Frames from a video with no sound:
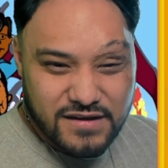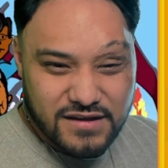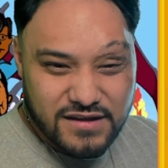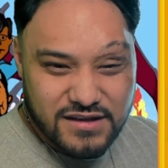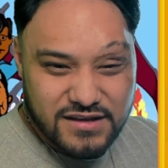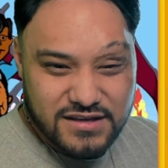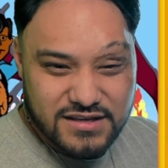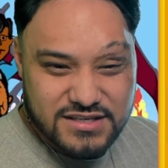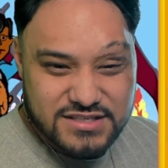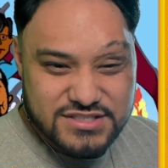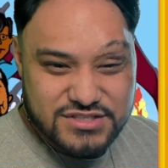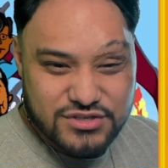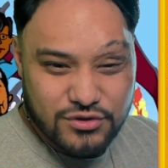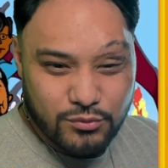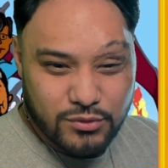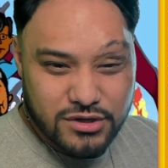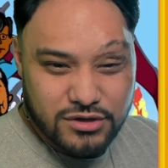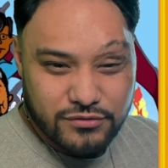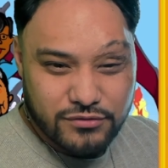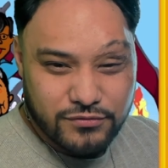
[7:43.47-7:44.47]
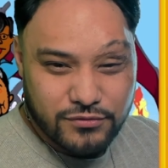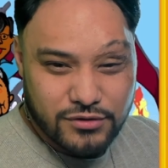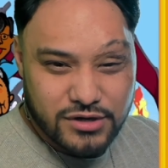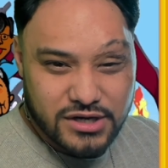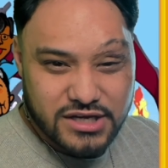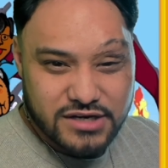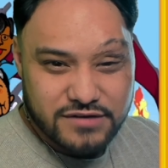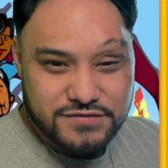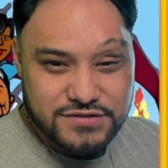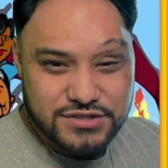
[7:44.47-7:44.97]
is so 104
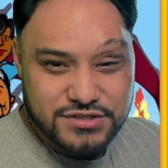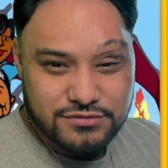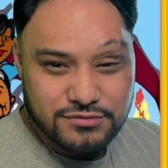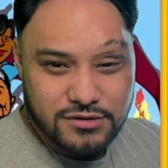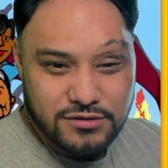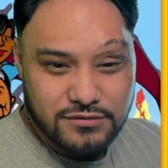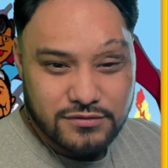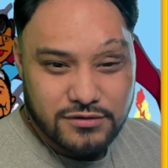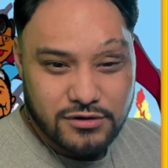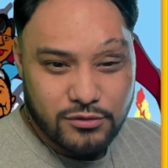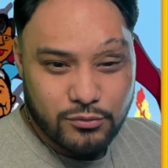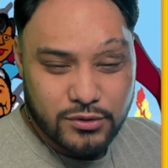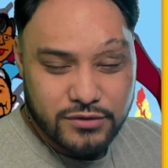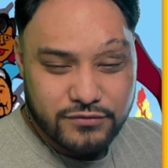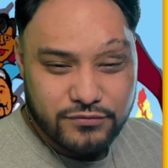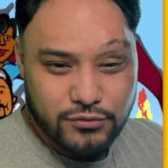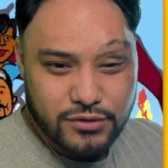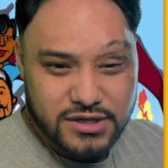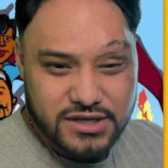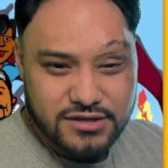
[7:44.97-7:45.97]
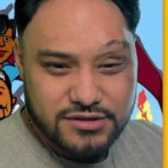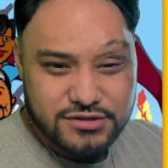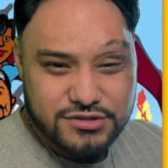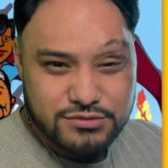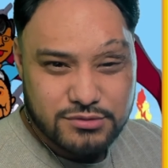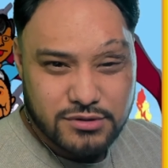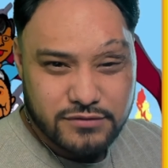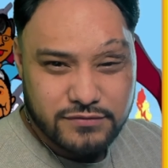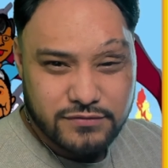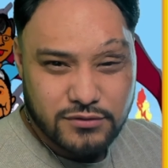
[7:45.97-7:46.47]
out of 20 or 140 out of
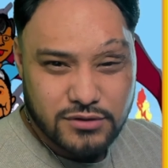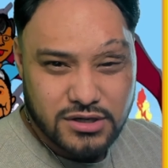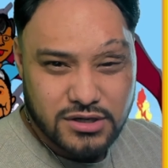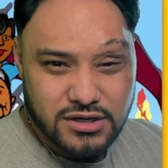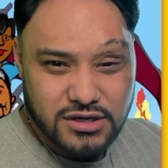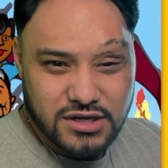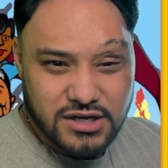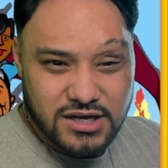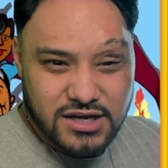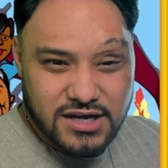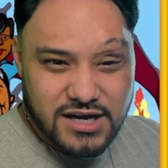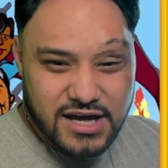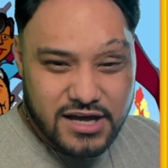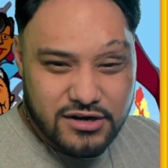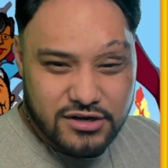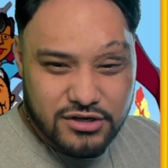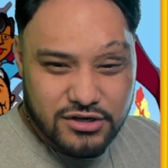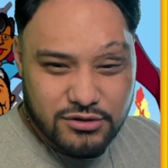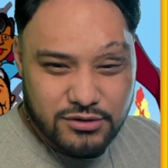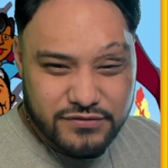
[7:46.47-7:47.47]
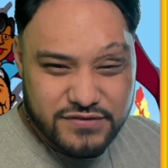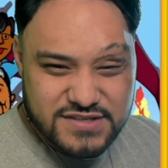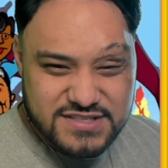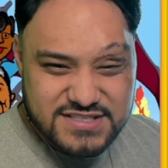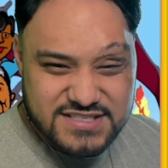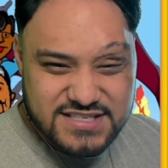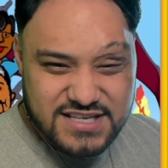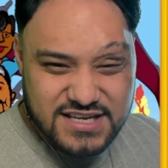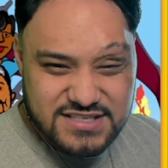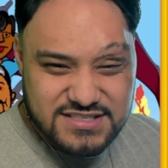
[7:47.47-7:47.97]
204 i don't know if it
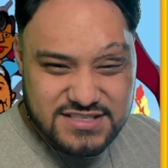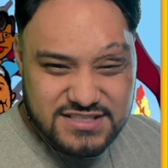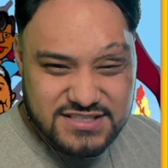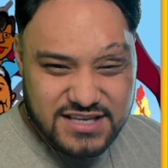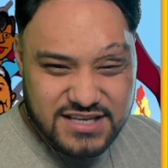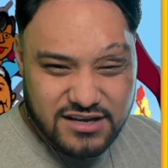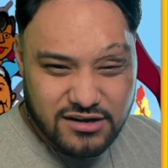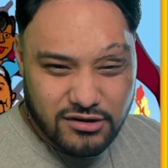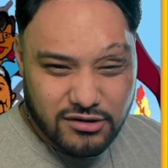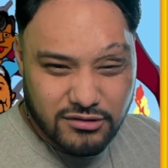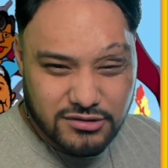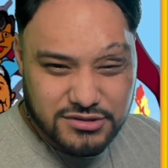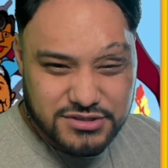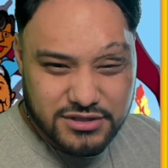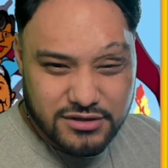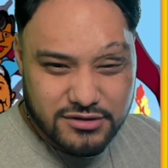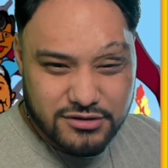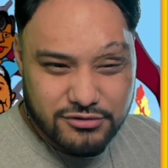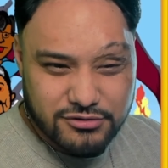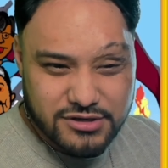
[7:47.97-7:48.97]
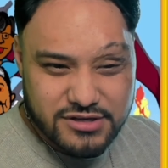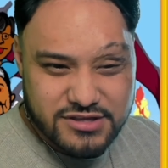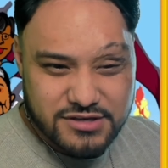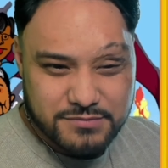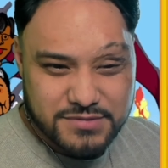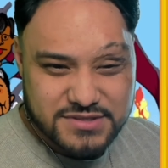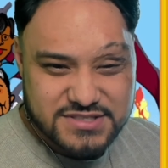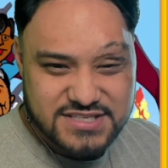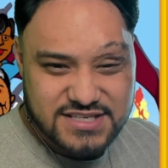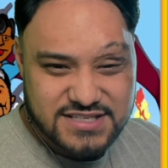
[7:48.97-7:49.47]
says it's like alt art or anything
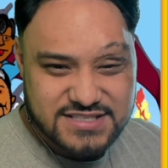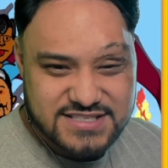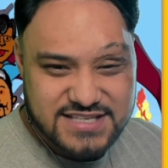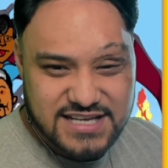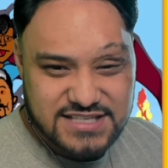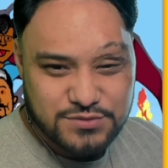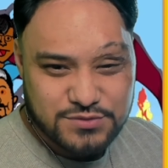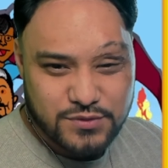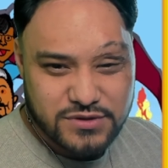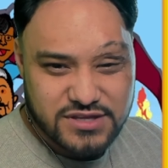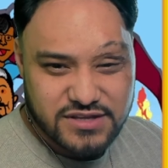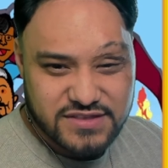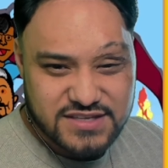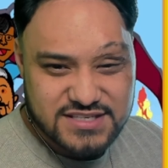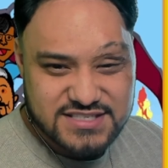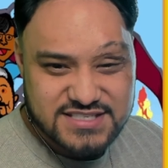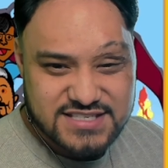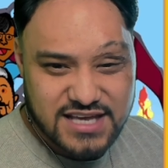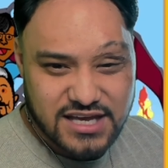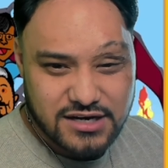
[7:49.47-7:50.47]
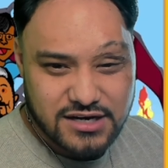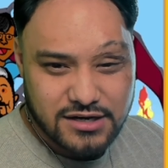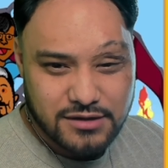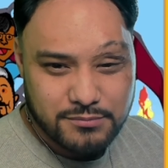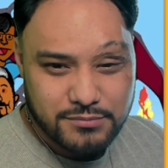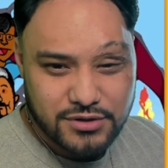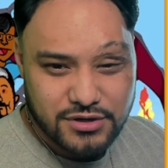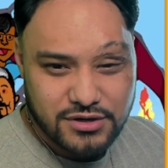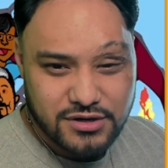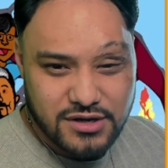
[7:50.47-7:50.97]
but since that's within the set
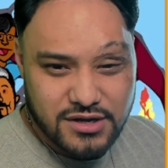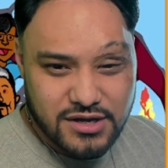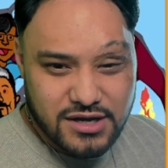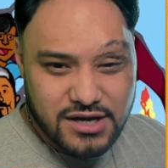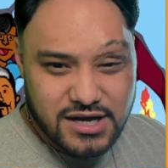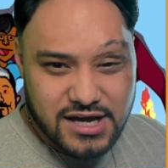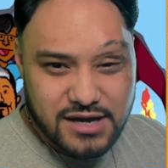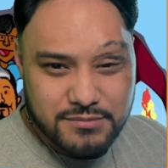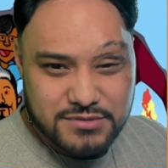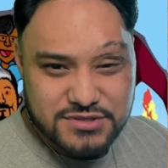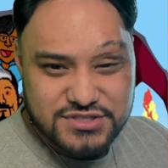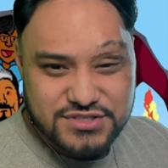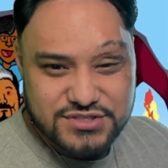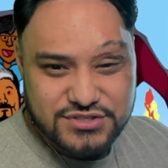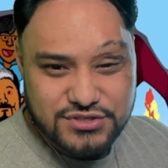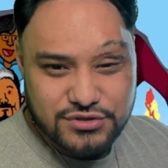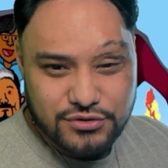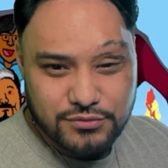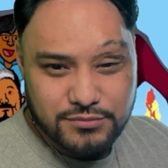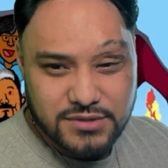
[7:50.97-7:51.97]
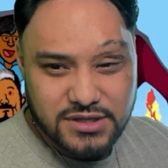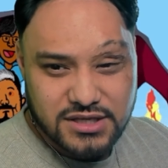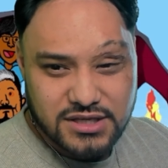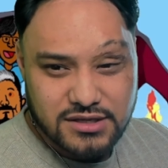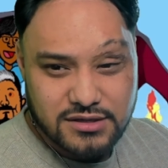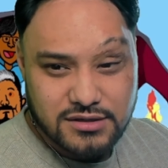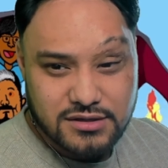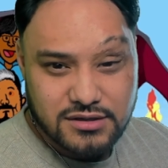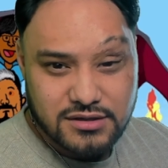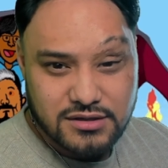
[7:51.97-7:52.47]
number i'm
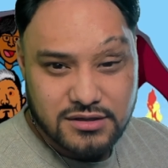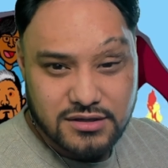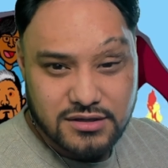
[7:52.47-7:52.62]
assuming